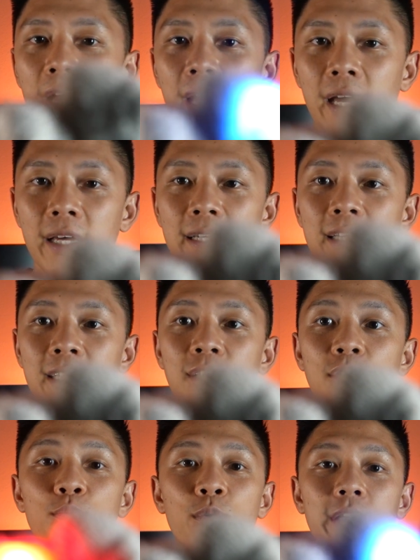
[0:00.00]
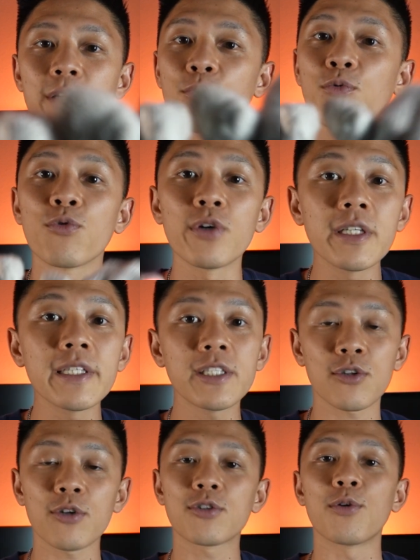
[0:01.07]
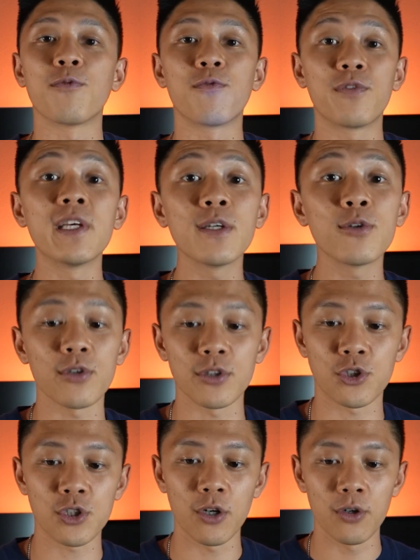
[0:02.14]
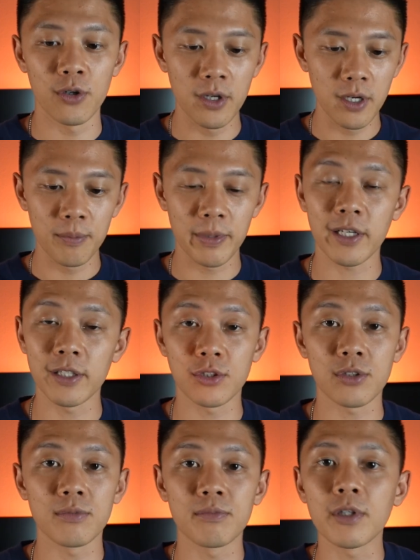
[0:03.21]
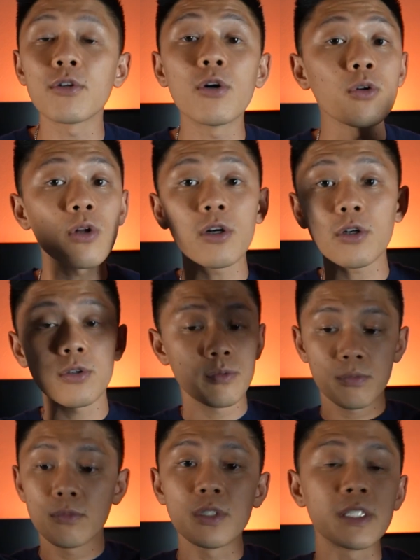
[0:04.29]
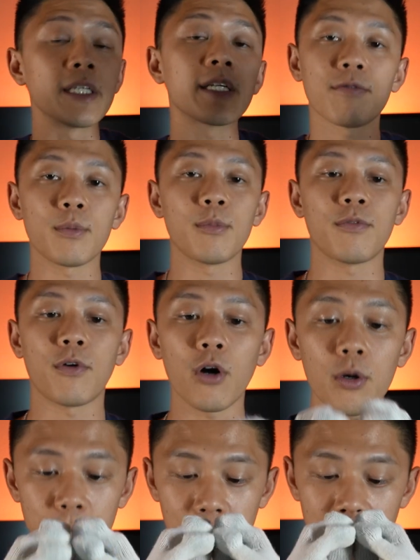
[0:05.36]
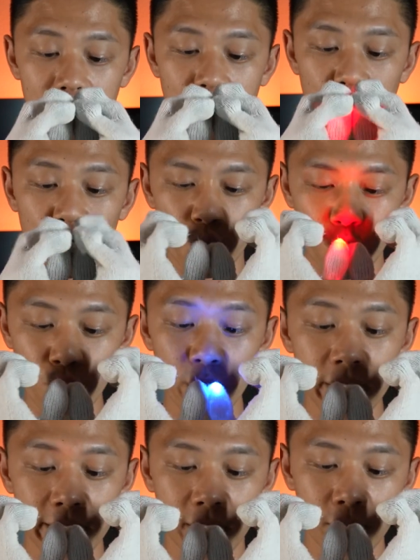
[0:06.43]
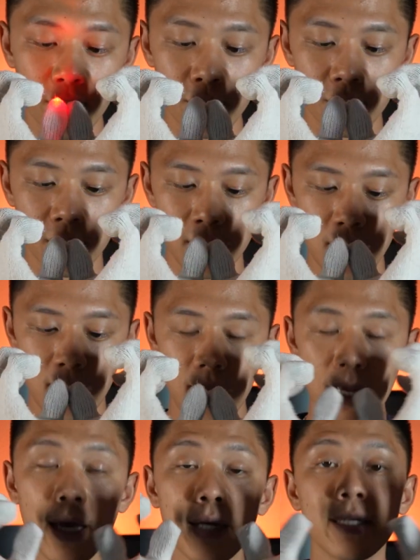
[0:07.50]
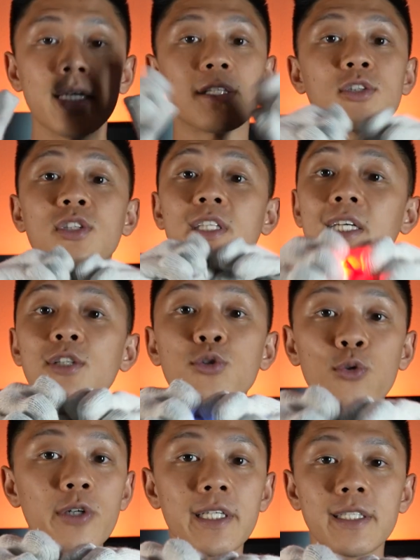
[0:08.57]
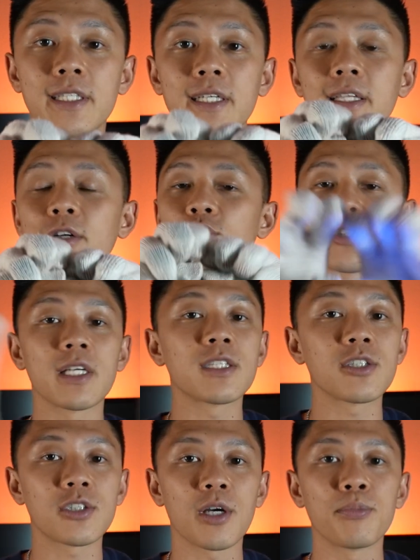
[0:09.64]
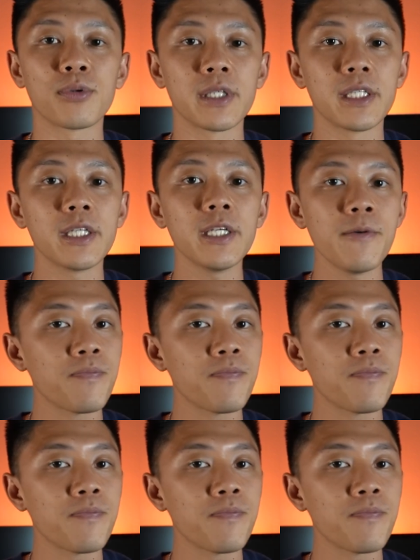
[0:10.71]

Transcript: And this is where they really start to feel the show, because they're no longer seeing it from afar, but it's really close and it's disorienting their senses completely.